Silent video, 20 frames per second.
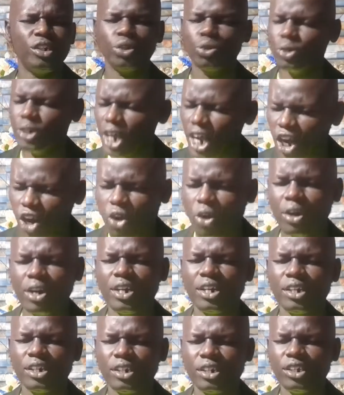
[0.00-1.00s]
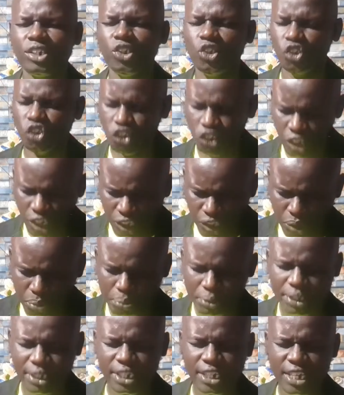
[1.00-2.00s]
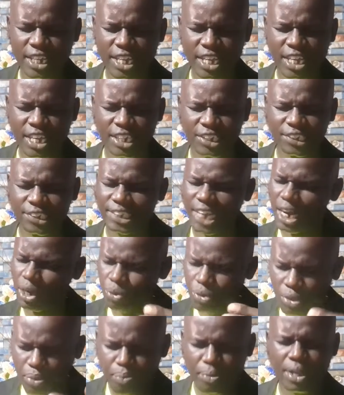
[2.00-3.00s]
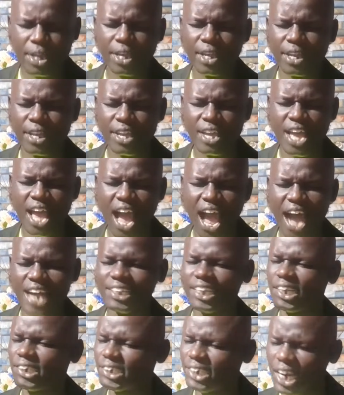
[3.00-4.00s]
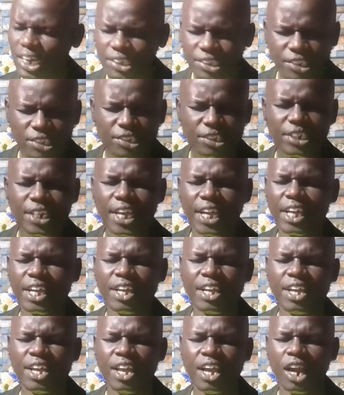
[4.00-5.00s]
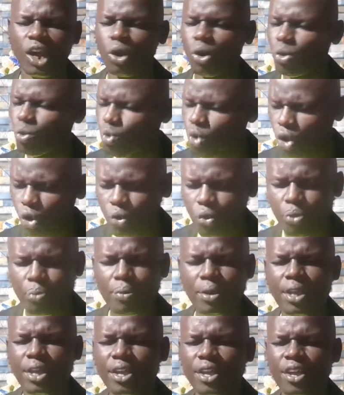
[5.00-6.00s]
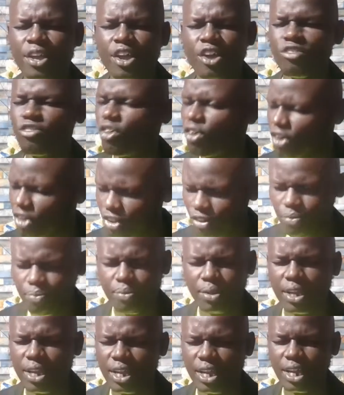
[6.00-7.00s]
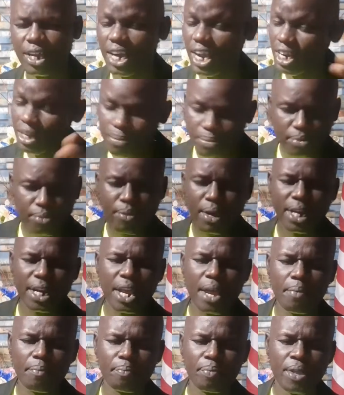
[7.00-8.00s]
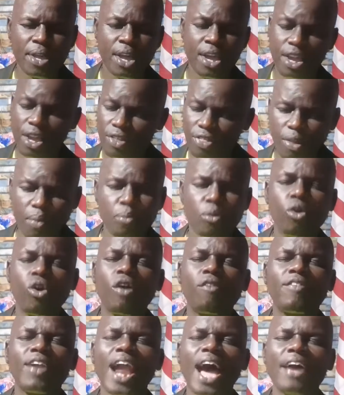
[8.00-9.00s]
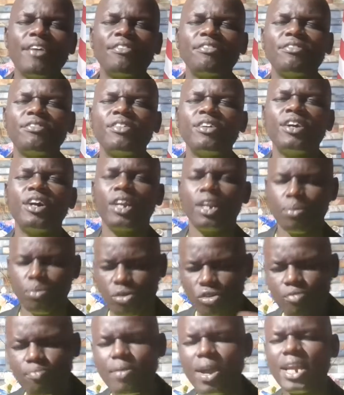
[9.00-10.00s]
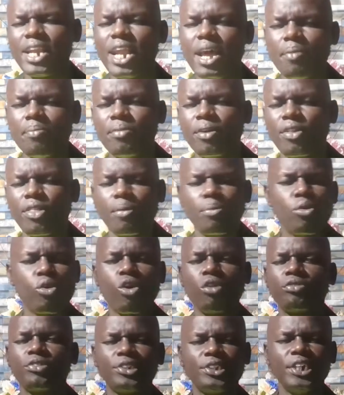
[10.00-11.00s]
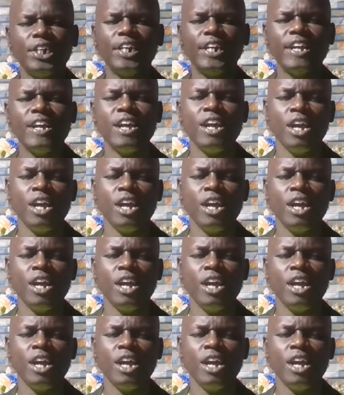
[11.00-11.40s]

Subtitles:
Today, Lord, change me. Start with me as I start this day. Lord, walk with me. Forgive me. Write my name in the book of life. Remove my name in the book of sin.